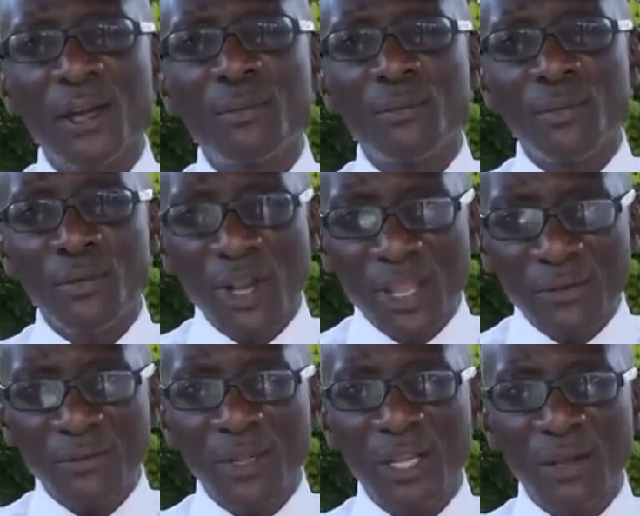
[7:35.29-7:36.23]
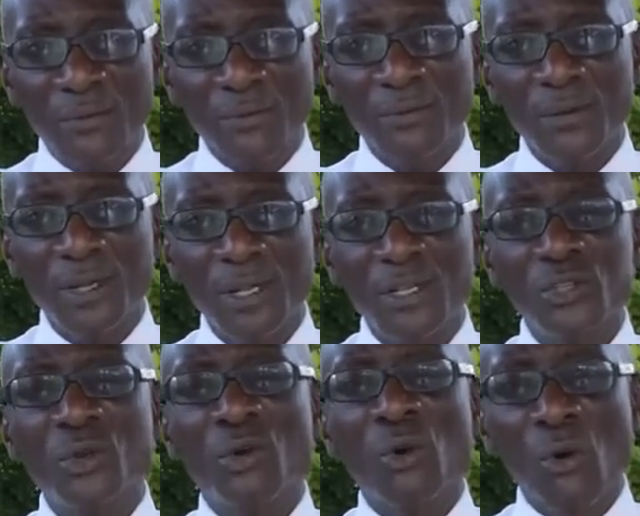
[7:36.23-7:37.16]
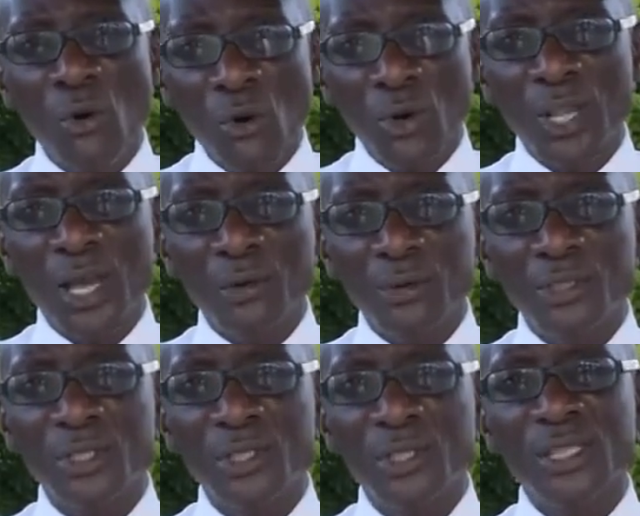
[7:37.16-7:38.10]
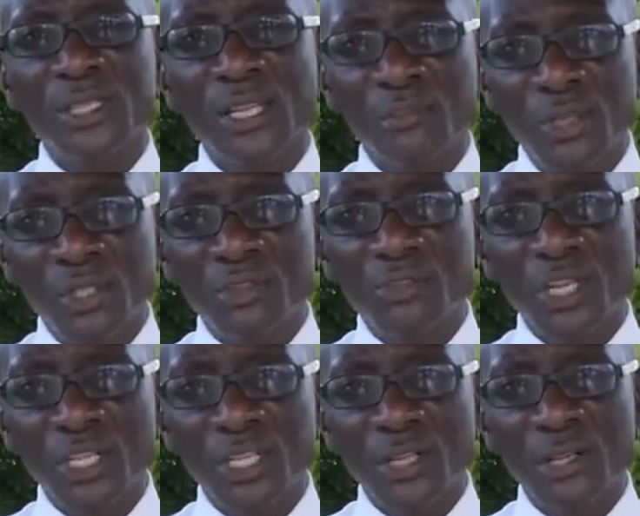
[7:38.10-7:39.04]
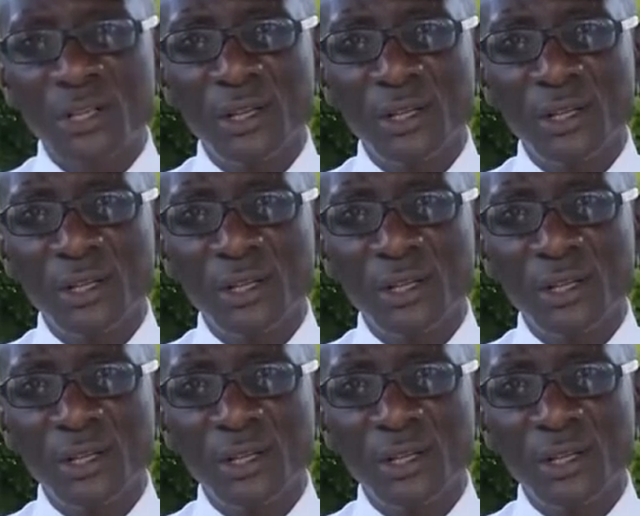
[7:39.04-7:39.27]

brave enough to call out this administration